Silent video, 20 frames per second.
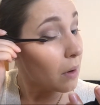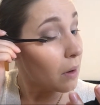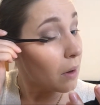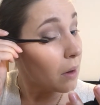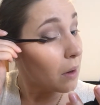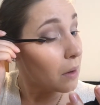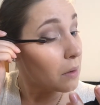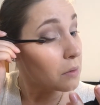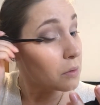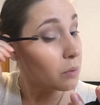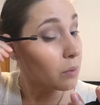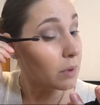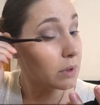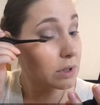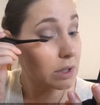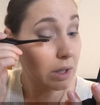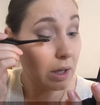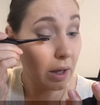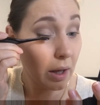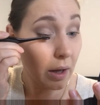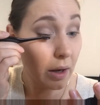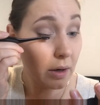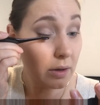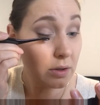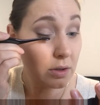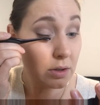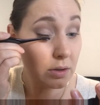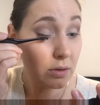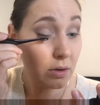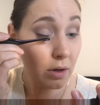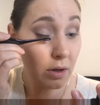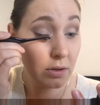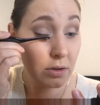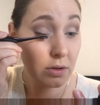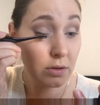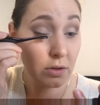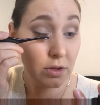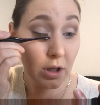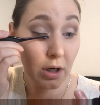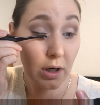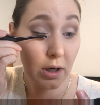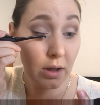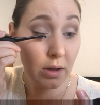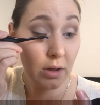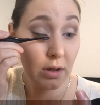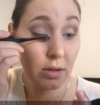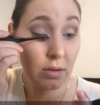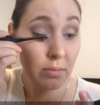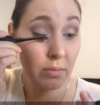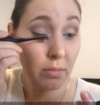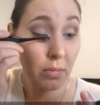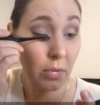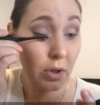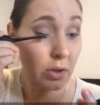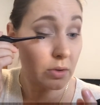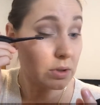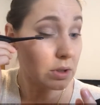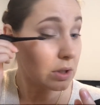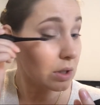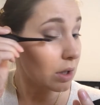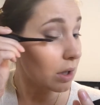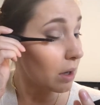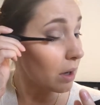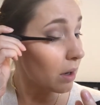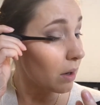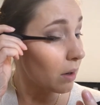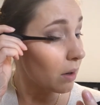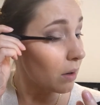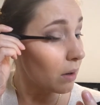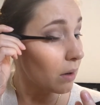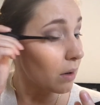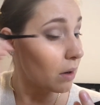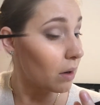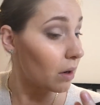And once again, just concentrating this mostly